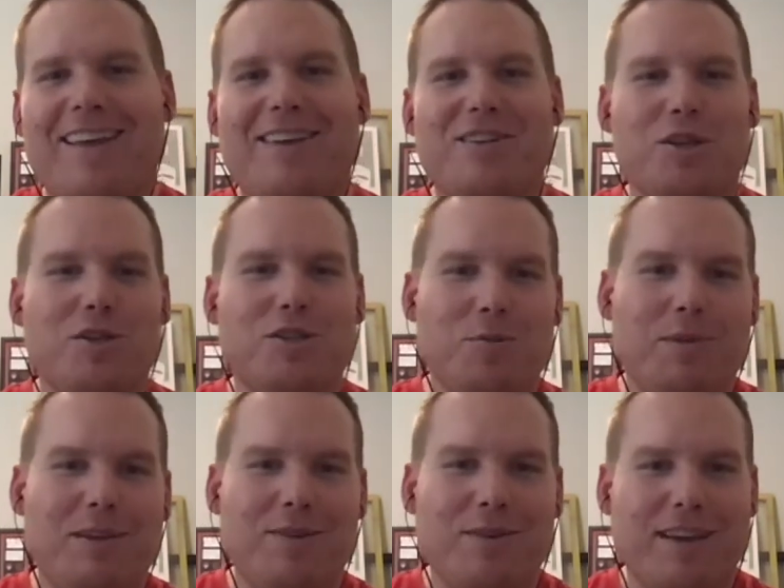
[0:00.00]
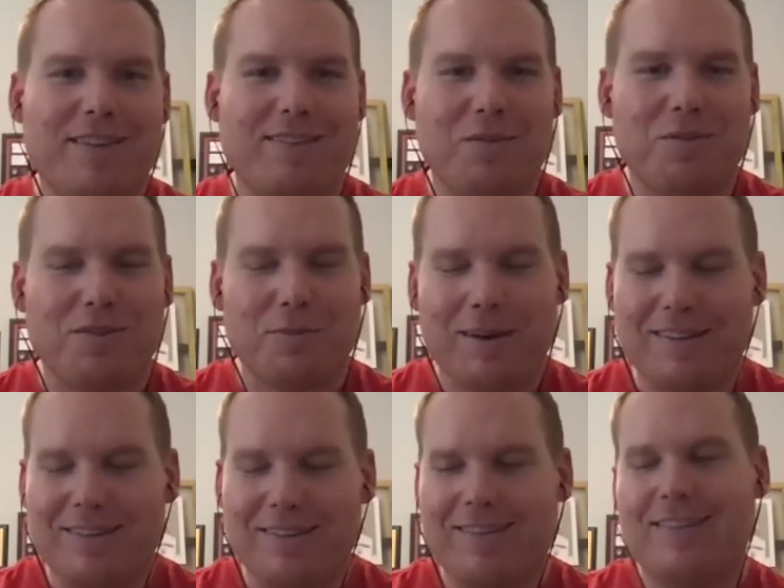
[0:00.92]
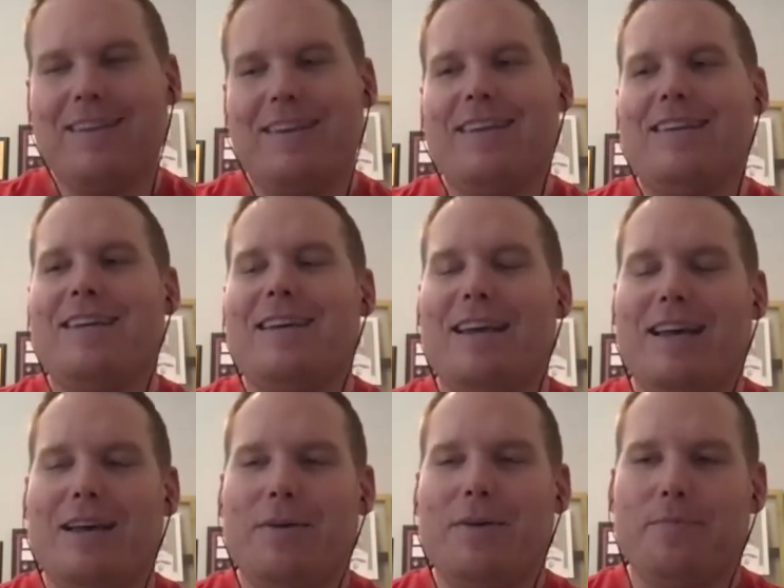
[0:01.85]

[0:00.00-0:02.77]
Should you be doing incident response? Mm-hmm.